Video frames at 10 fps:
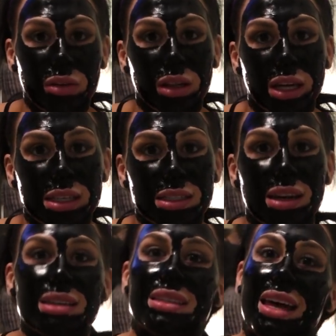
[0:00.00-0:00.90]
realize,
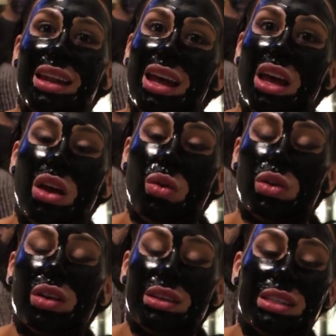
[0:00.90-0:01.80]
guys, that
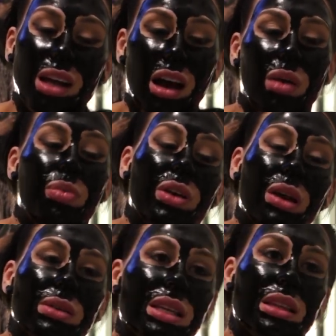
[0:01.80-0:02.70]
when you're at the top, when
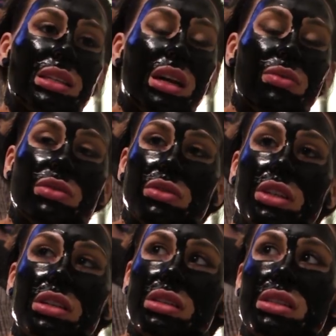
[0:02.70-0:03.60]
I was at the top for
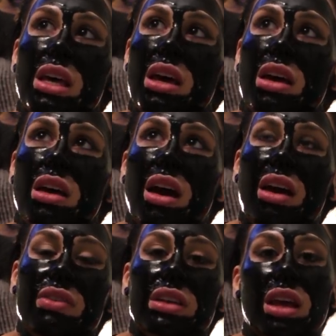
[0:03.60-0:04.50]
three years,
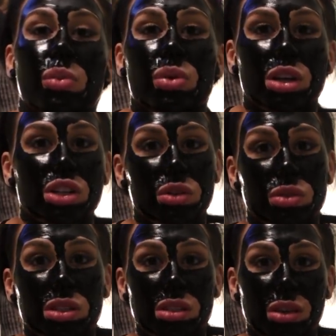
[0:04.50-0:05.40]
having that pressure
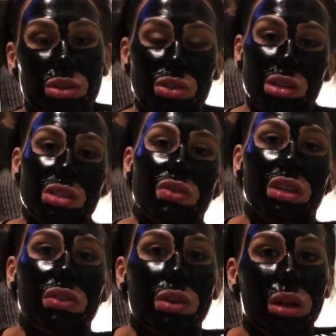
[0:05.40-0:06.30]
was so stressful.
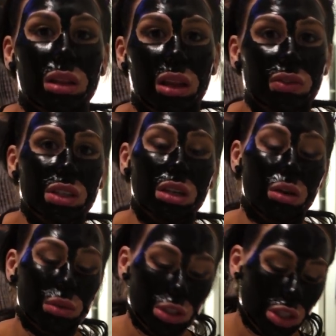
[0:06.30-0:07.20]
Even though I loved it and
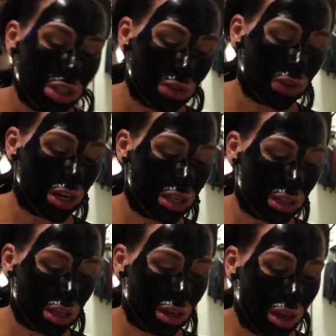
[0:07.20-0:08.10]
I wouldn't change it for
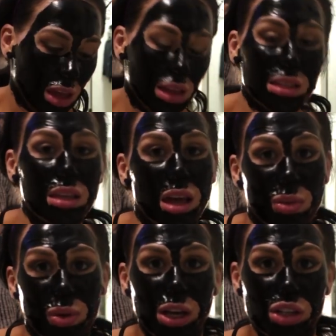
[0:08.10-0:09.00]
anything, it's a lot
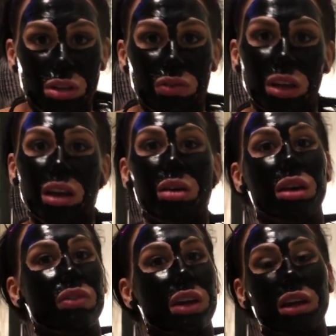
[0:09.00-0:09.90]
of pressure. If I come,
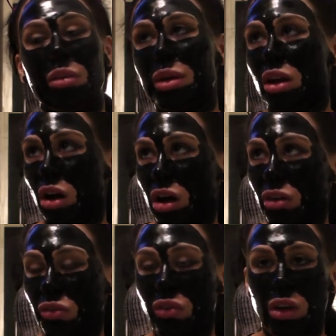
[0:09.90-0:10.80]
if I come in
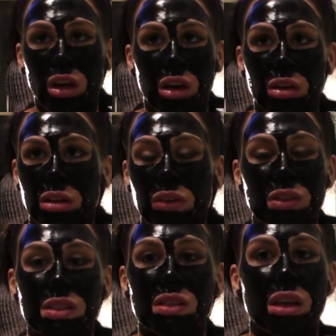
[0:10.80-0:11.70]
off,
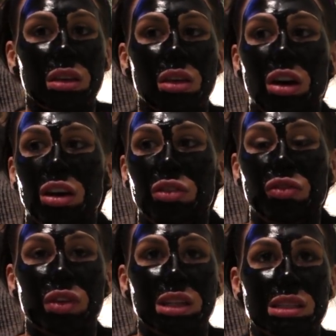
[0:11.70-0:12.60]
even slightly
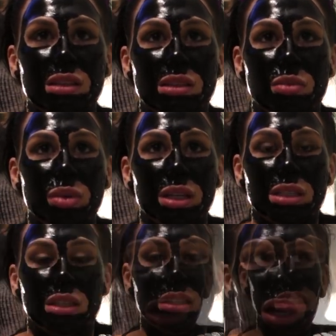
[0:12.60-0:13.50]
off, it's it's a big
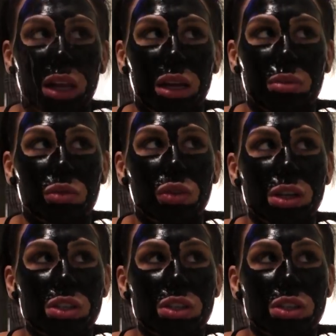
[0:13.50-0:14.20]
deal. I am going